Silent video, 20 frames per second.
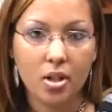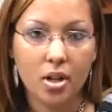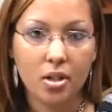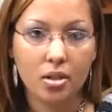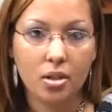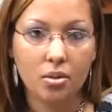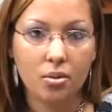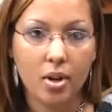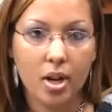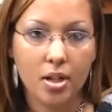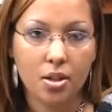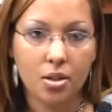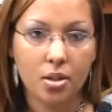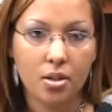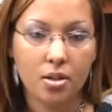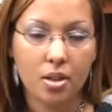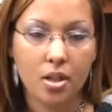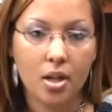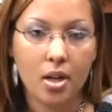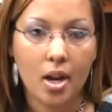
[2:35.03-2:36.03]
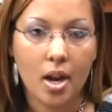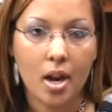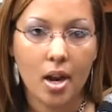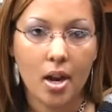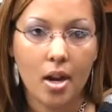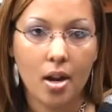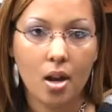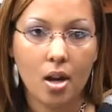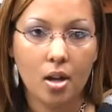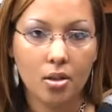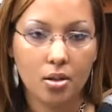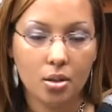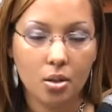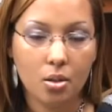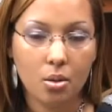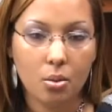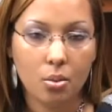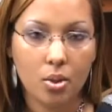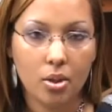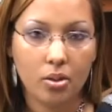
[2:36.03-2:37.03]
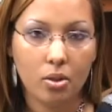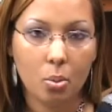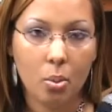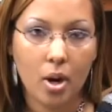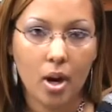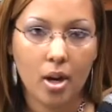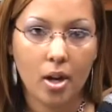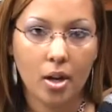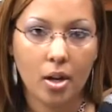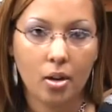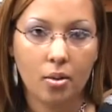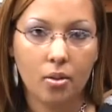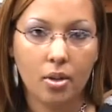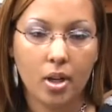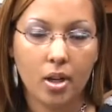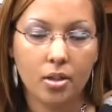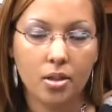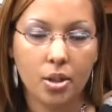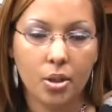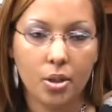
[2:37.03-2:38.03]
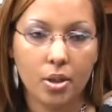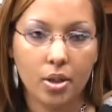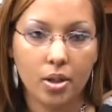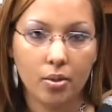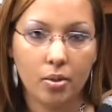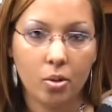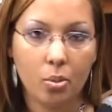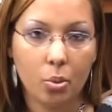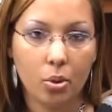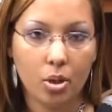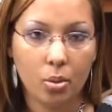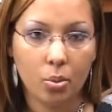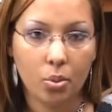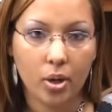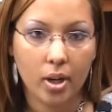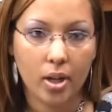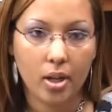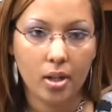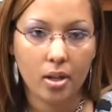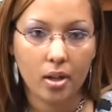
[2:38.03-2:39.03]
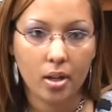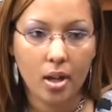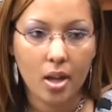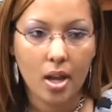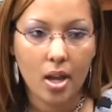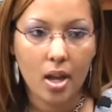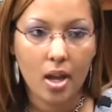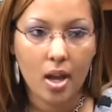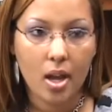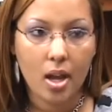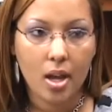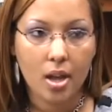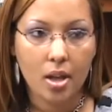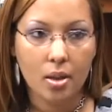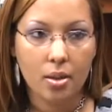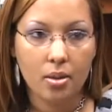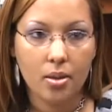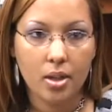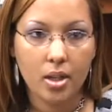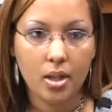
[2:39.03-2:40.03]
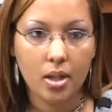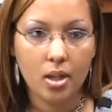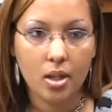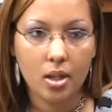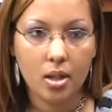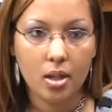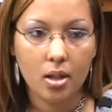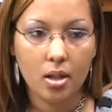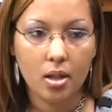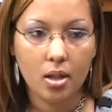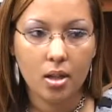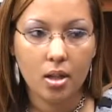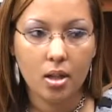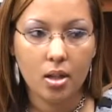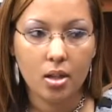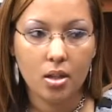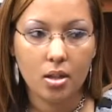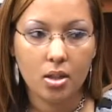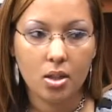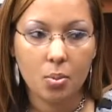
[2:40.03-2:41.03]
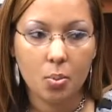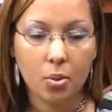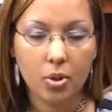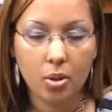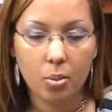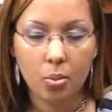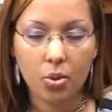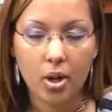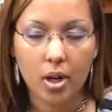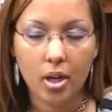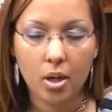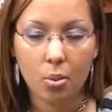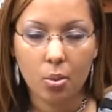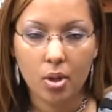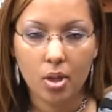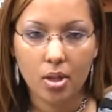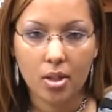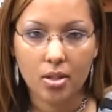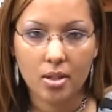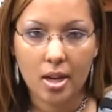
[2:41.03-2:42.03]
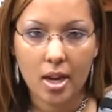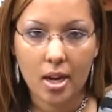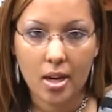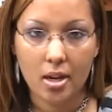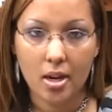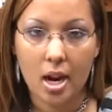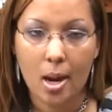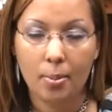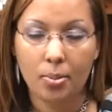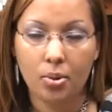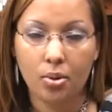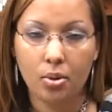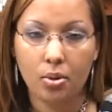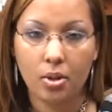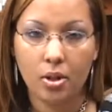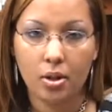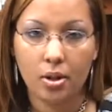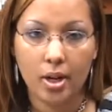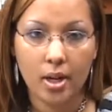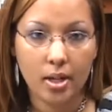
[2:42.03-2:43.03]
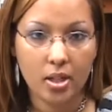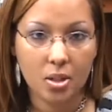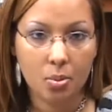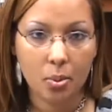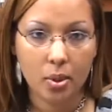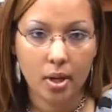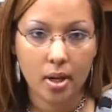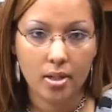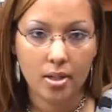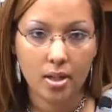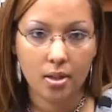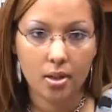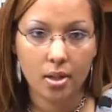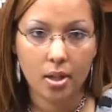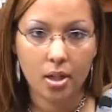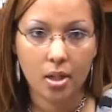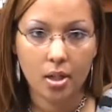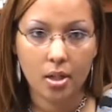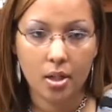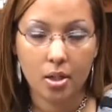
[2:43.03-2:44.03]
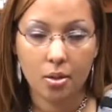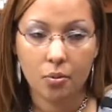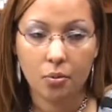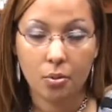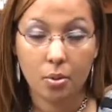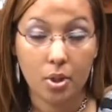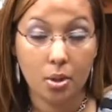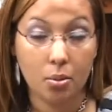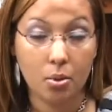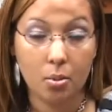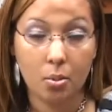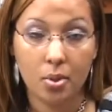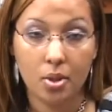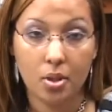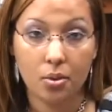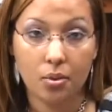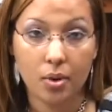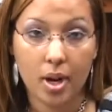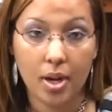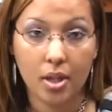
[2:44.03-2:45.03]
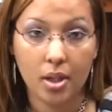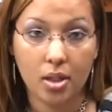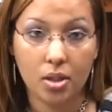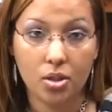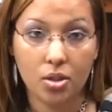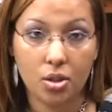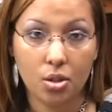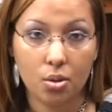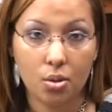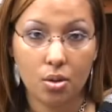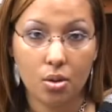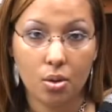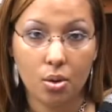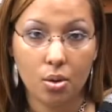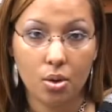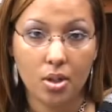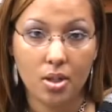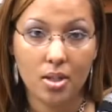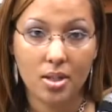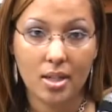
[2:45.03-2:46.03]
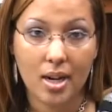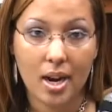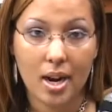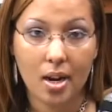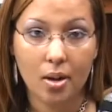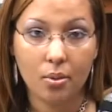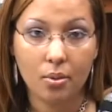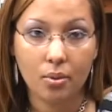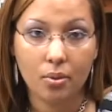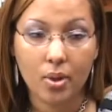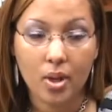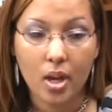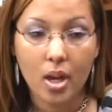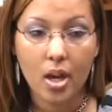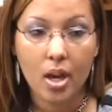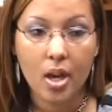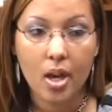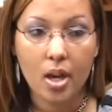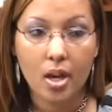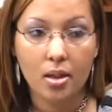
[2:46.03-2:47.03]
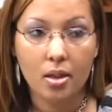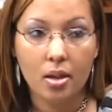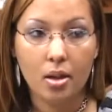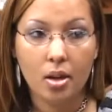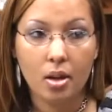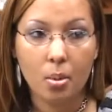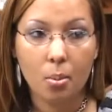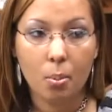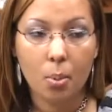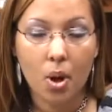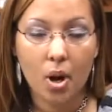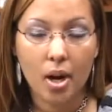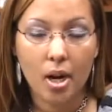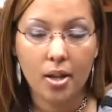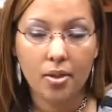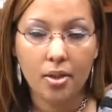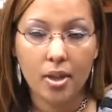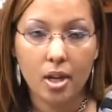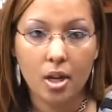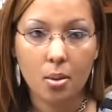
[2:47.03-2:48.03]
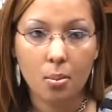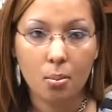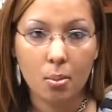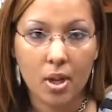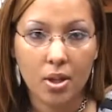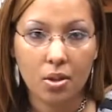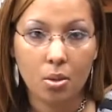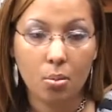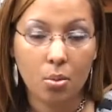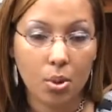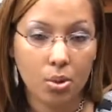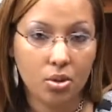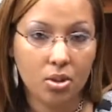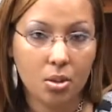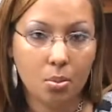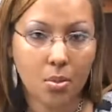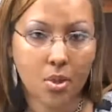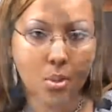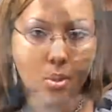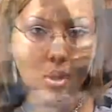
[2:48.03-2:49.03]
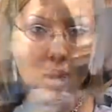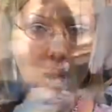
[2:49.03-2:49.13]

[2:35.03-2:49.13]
Starson Rogers, and I also was a part of the alternative spring break. The spring break was an absolutely great experience, I think, if it would be for any student or staff. The part that meant the most to me